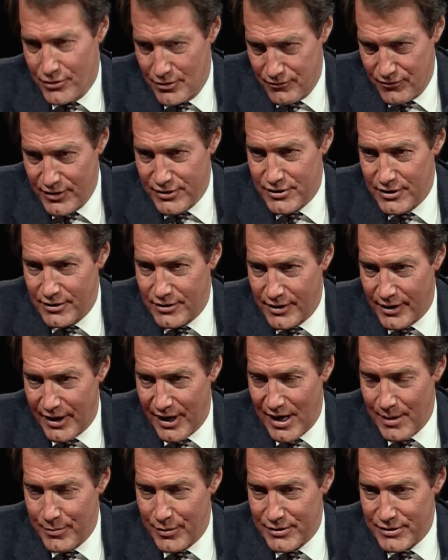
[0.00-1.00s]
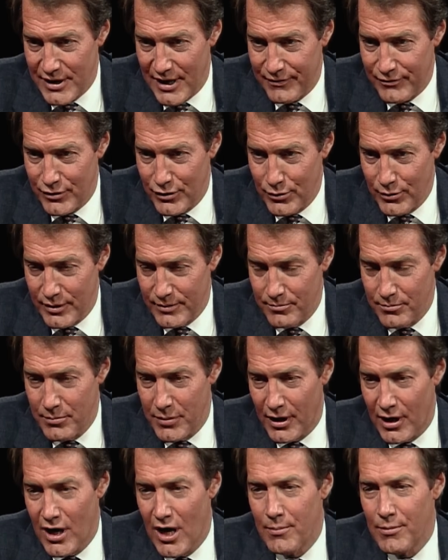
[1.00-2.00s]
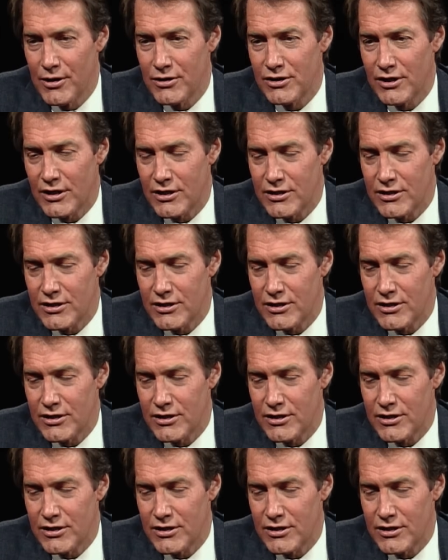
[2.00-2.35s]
visit the campus after you had become a